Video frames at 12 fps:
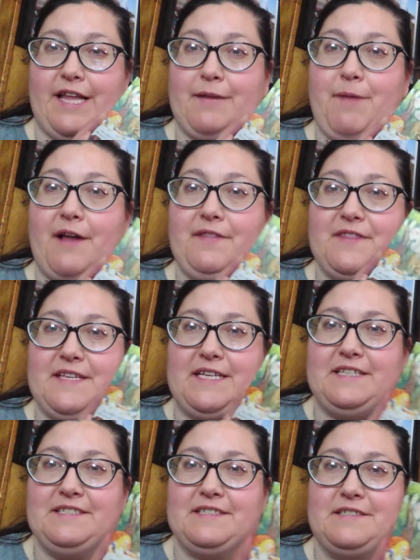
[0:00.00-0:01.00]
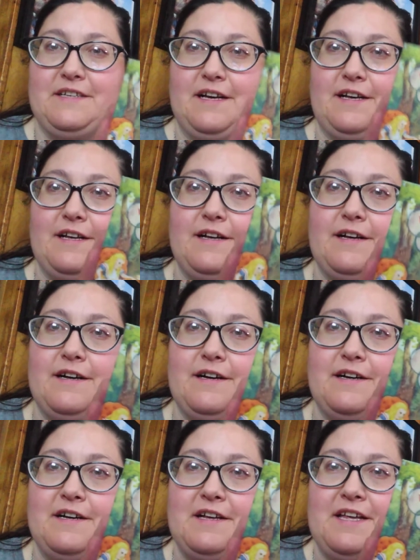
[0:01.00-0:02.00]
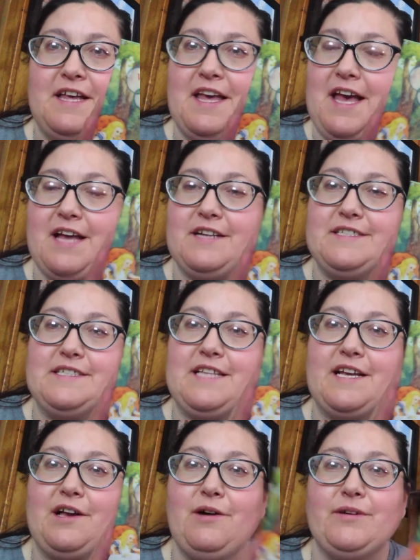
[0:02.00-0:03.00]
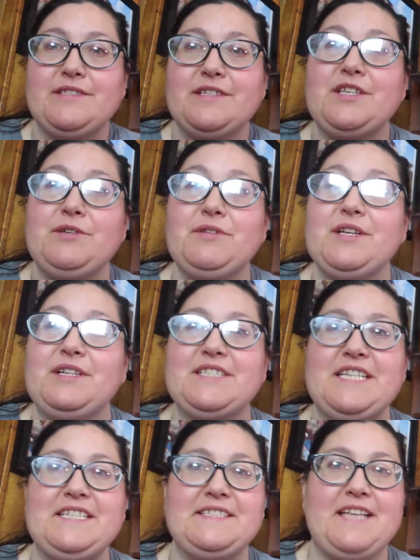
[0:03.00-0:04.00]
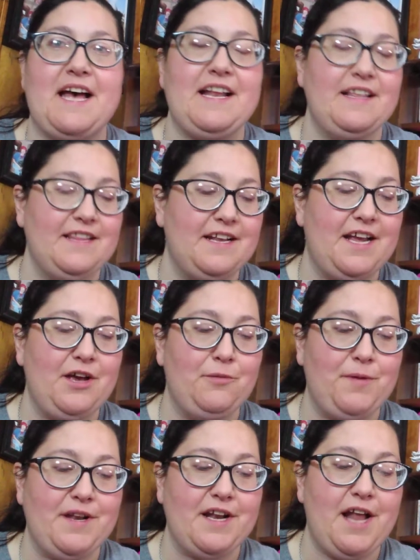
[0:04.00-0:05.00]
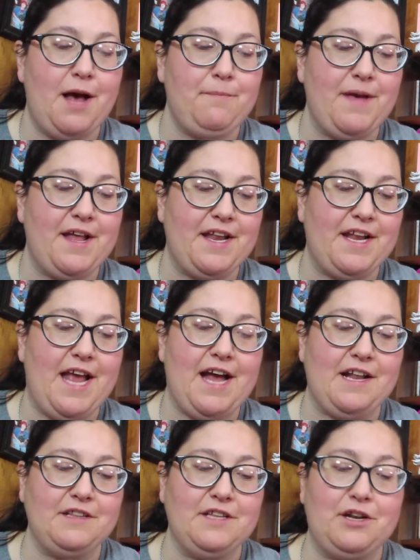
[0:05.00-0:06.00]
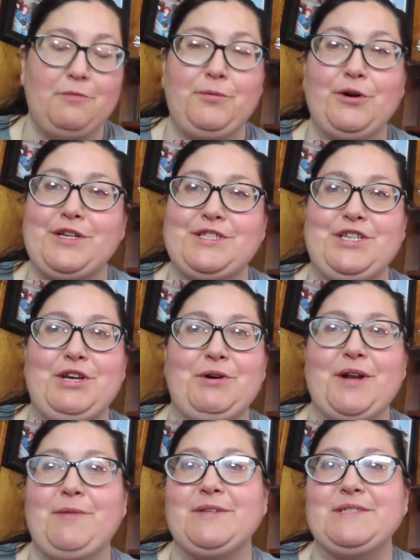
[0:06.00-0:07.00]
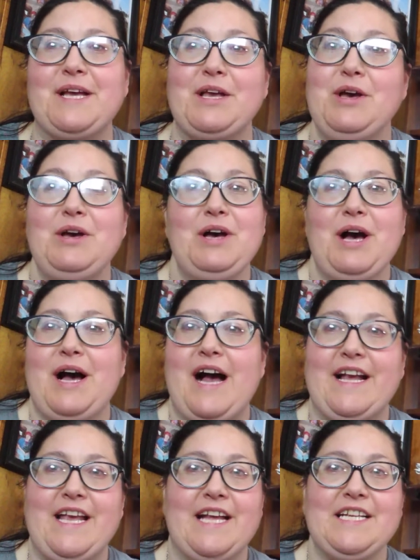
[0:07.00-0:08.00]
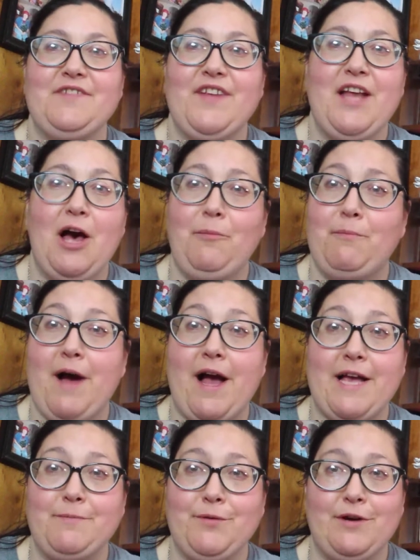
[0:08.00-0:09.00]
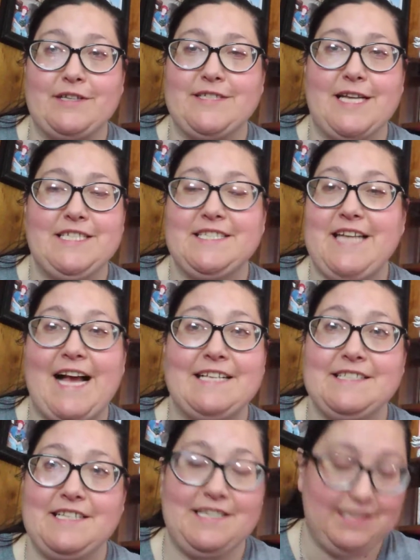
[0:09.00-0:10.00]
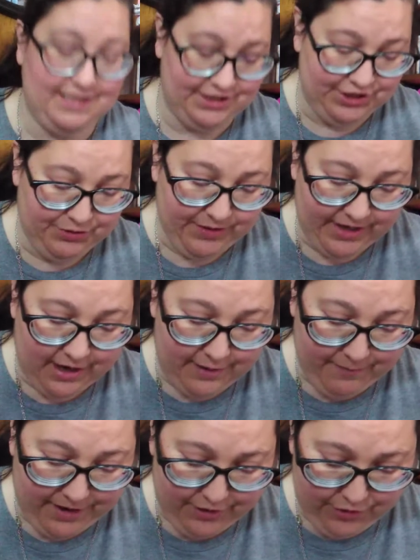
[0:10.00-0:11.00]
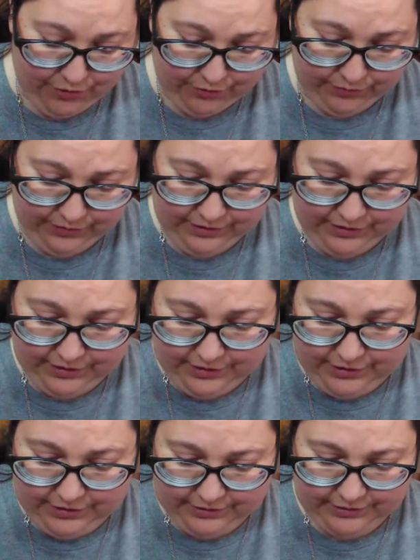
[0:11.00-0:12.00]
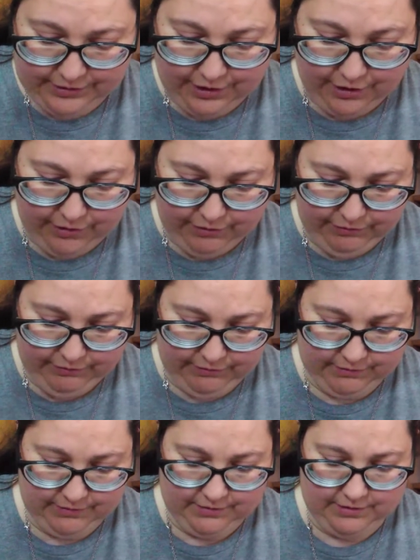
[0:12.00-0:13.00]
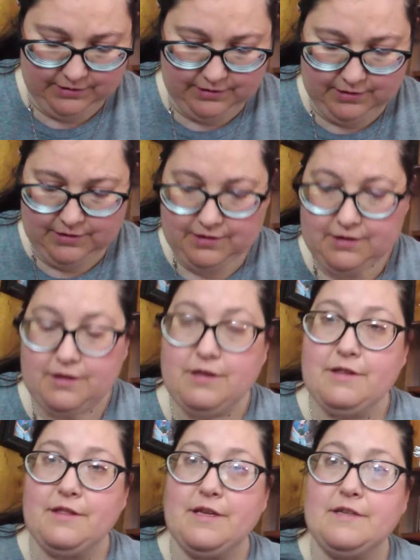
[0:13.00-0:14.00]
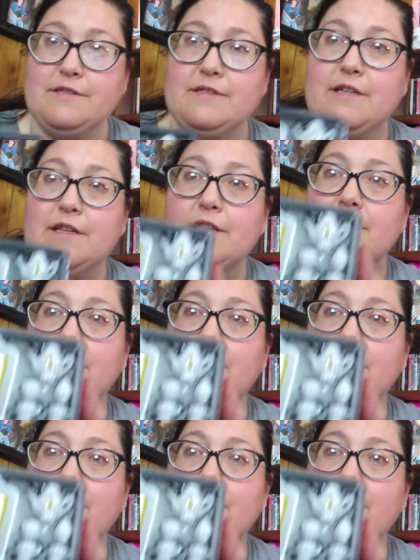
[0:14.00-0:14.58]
bought this, and I was like, oh, it's a cute little tea set, and then I opened it up, and it had a little book too, and I was like, I can't even help buying books. I just accidentally do it on my own. So, there's the